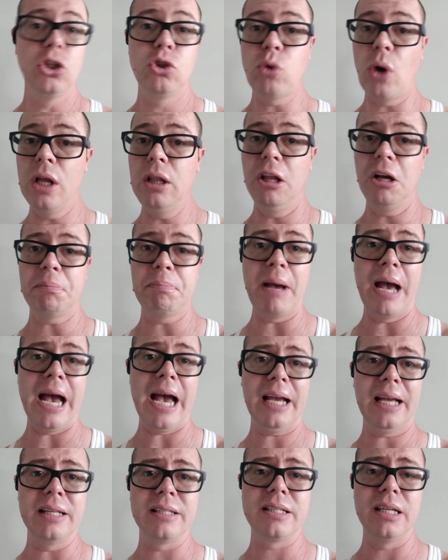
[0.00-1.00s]
Do I look
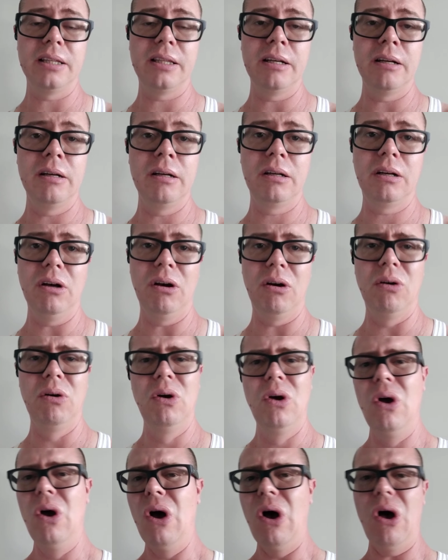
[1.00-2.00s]
back and sit there and go,
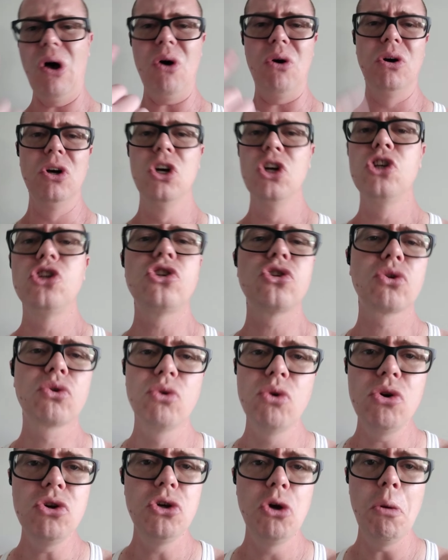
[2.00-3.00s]
oh,
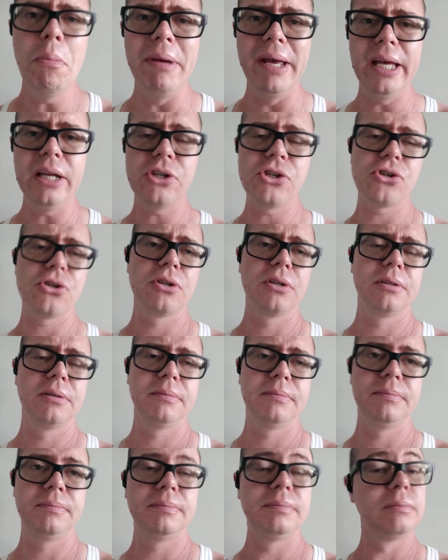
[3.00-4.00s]
screw you, bitch?
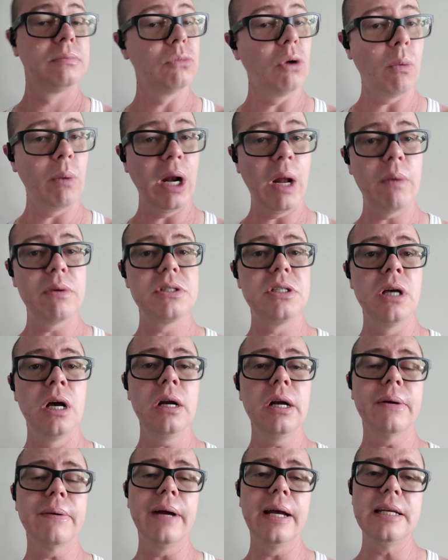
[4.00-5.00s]
Well, when I was
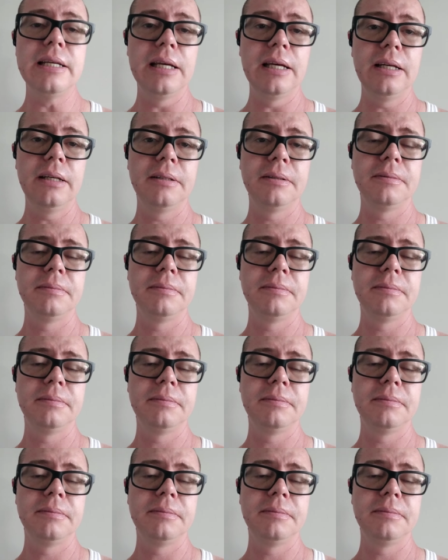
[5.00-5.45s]
younger, I did.